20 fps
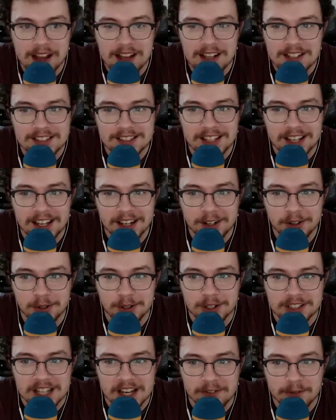insane
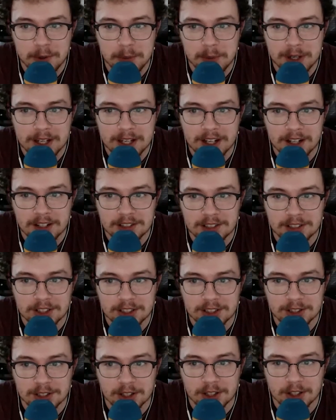or is everybody
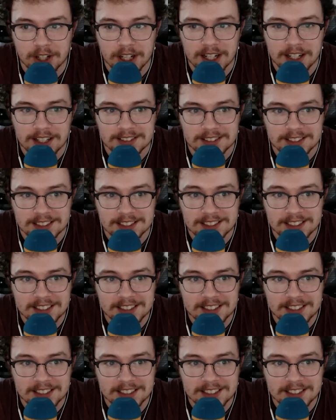else just crazy?